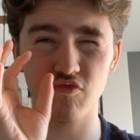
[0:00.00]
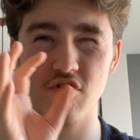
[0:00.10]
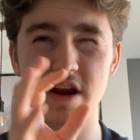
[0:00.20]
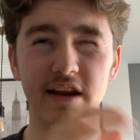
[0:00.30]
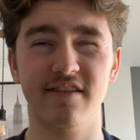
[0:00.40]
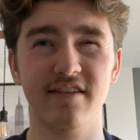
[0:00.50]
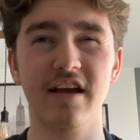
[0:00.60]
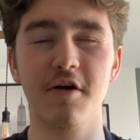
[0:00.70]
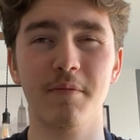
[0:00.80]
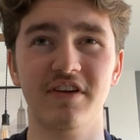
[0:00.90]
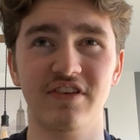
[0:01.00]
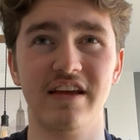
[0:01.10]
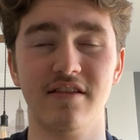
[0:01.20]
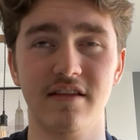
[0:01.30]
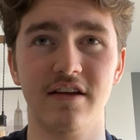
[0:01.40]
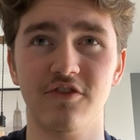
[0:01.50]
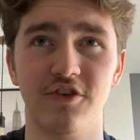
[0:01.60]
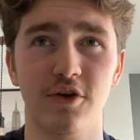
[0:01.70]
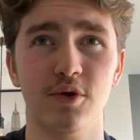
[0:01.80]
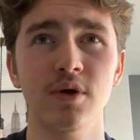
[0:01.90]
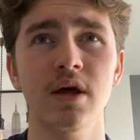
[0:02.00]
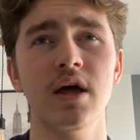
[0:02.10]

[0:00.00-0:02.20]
really sink my teeth into,